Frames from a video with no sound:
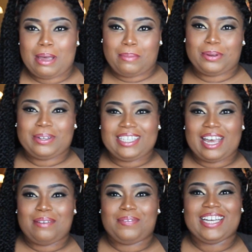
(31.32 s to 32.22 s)
Bama Gurls
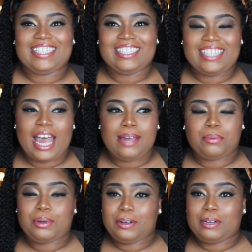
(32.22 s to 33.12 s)
Cafe.
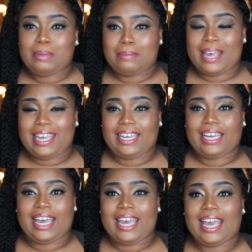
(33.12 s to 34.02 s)
Today we're going to be
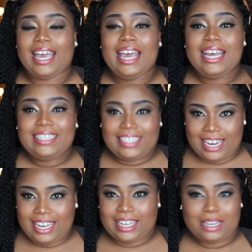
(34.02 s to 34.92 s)
making a
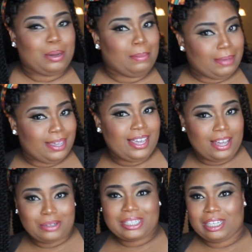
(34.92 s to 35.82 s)
chicken
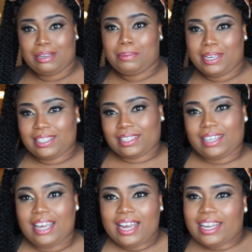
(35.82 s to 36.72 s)
BLT
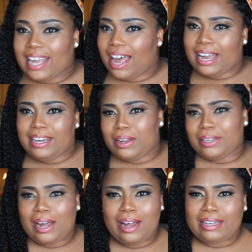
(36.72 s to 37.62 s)
pizza. Now I
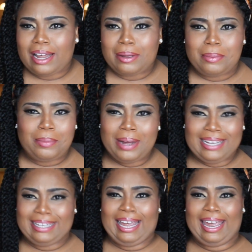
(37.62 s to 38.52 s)
know y'all like,
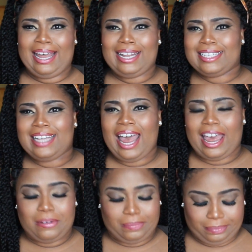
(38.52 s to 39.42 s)
what the hell is
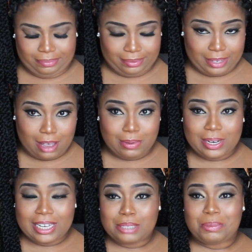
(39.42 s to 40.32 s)
that? I'm
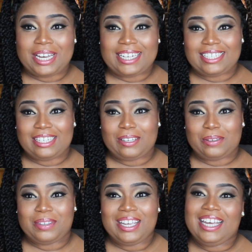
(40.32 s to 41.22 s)
going to explain it to
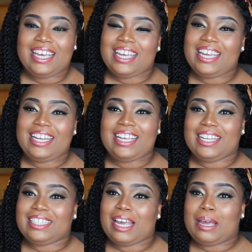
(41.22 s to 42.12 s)
you. It
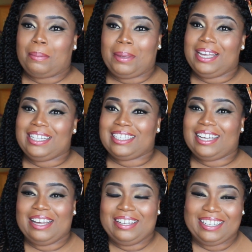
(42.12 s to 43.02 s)
is a
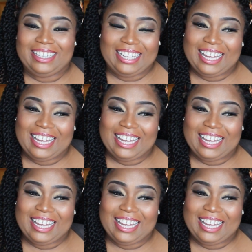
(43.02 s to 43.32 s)
pizza